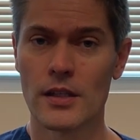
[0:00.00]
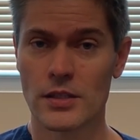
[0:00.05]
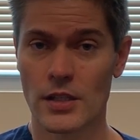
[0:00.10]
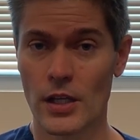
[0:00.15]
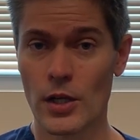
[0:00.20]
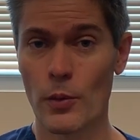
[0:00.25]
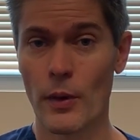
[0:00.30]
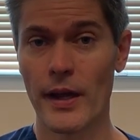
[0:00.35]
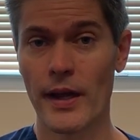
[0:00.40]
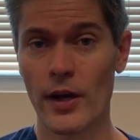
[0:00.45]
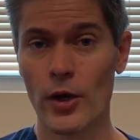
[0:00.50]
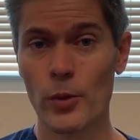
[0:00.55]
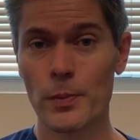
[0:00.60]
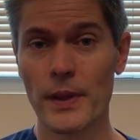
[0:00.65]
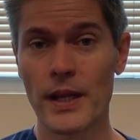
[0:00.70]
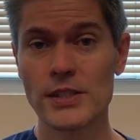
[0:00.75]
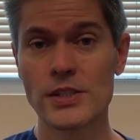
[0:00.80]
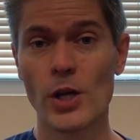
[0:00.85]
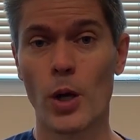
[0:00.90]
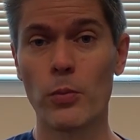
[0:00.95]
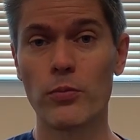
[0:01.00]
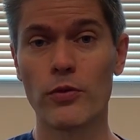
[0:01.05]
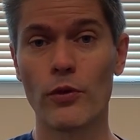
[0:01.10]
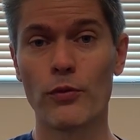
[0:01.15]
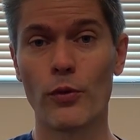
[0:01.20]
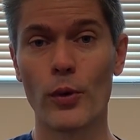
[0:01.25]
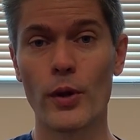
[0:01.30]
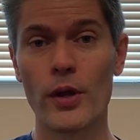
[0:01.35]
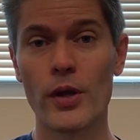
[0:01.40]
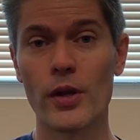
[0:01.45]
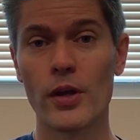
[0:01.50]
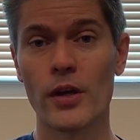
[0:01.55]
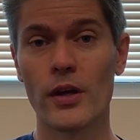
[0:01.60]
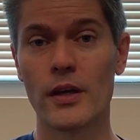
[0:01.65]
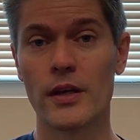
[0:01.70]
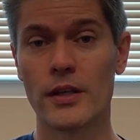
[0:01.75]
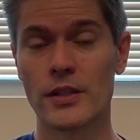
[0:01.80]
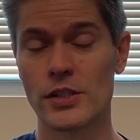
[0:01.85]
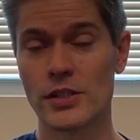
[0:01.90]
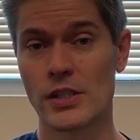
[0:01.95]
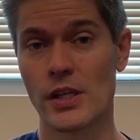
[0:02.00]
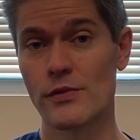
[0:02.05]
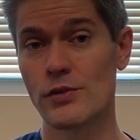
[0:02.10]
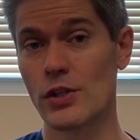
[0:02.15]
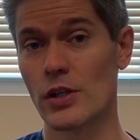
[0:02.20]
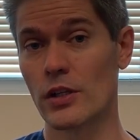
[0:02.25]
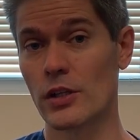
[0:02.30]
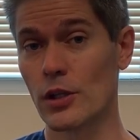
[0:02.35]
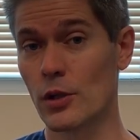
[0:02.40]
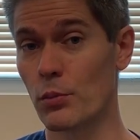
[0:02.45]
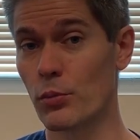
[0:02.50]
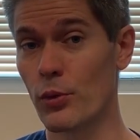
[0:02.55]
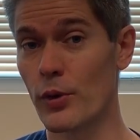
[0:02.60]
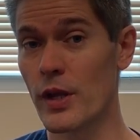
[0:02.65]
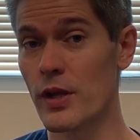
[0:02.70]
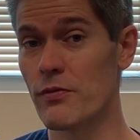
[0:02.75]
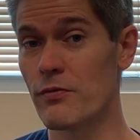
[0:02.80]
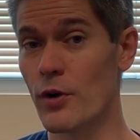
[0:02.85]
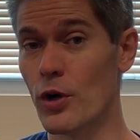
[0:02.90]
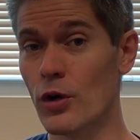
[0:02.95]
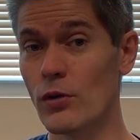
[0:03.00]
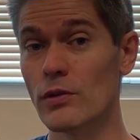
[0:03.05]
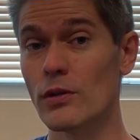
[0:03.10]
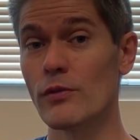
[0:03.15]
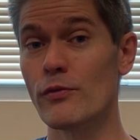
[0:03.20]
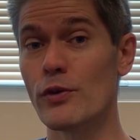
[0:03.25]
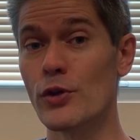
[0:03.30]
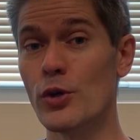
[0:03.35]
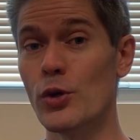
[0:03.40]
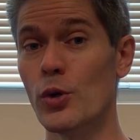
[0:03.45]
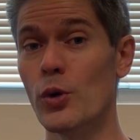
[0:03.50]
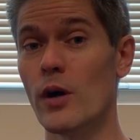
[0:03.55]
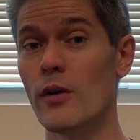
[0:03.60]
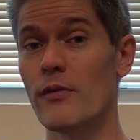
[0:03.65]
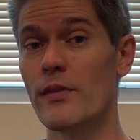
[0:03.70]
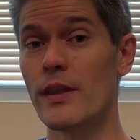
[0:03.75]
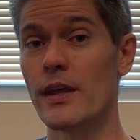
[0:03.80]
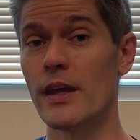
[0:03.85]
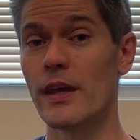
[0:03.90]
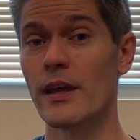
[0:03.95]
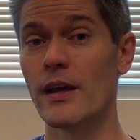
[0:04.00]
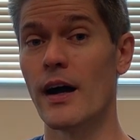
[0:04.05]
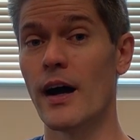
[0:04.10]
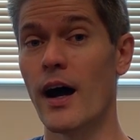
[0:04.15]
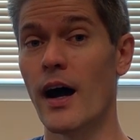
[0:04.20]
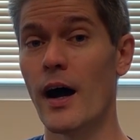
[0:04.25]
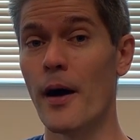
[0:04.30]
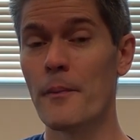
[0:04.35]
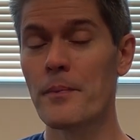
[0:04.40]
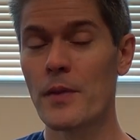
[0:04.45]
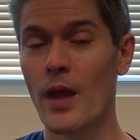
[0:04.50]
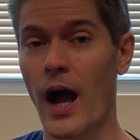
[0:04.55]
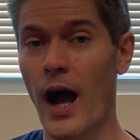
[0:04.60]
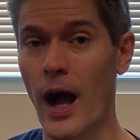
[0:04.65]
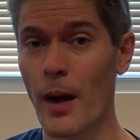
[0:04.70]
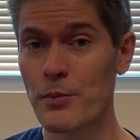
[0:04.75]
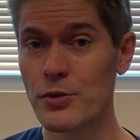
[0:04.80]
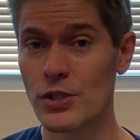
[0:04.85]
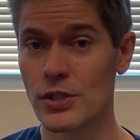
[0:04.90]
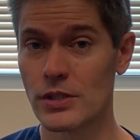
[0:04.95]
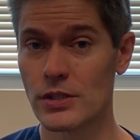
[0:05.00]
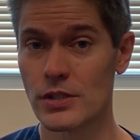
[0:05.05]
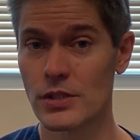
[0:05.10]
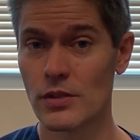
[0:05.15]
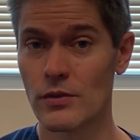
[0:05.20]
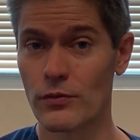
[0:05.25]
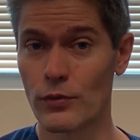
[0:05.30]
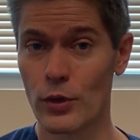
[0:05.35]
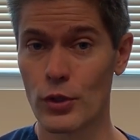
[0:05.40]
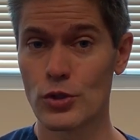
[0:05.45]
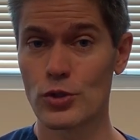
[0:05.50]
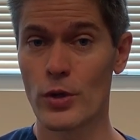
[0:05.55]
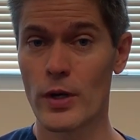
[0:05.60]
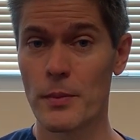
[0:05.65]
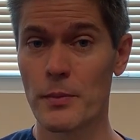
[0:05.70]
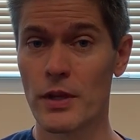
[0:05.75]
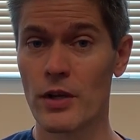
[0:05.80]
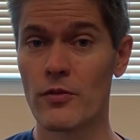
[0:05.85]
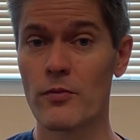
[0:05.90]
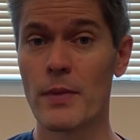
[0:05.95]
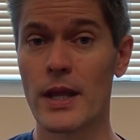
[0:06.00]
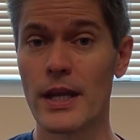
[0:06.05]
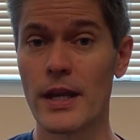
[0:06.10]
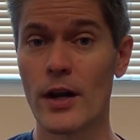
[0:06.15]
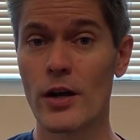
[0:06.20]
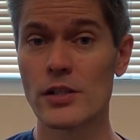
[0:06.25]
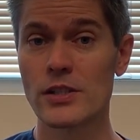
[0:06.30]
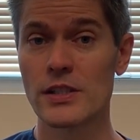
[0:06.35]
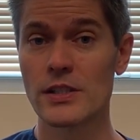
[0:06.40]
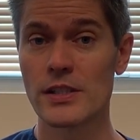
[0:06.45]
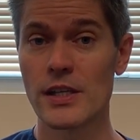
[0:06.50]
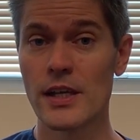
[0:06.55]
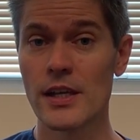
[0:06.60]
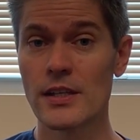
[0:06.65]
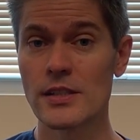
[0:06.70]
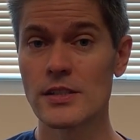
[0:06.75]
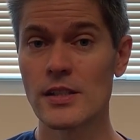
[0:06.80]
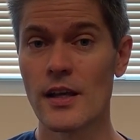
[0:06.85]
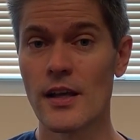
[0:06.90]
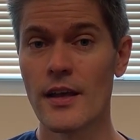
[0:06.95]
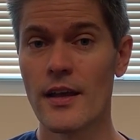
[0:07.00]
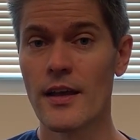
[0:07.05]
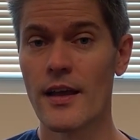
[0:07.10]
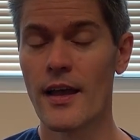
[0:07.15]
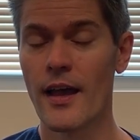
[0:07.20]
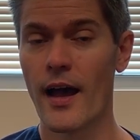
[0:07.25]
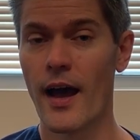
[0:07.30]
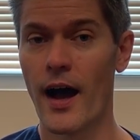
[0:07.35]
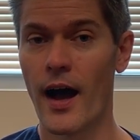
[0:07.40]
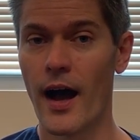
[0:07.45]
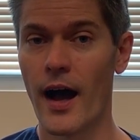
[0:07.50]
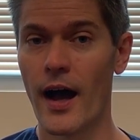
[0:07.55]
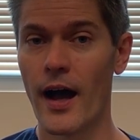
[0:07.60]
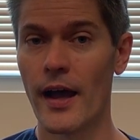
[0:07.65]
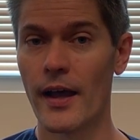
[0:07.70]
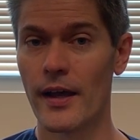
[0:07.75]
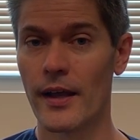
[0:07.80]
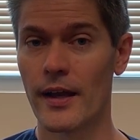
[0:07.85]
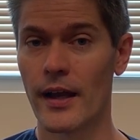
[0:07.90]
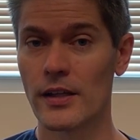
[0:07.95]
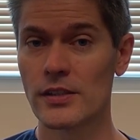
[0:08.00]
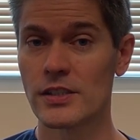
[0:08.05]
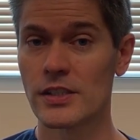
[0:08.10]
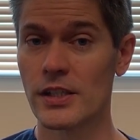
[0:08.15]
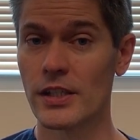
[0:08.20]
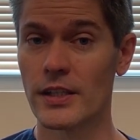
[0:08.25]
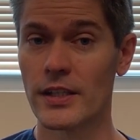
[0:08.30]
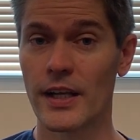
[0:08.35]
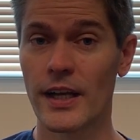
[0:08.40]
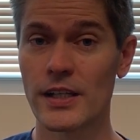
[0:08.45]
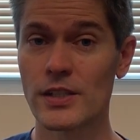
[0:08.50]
So anyway, I hope that's helpful for you. Just gives you a little brief overview of the uh, options for treatment of Meniere's disease. Uh, and I'll see you in the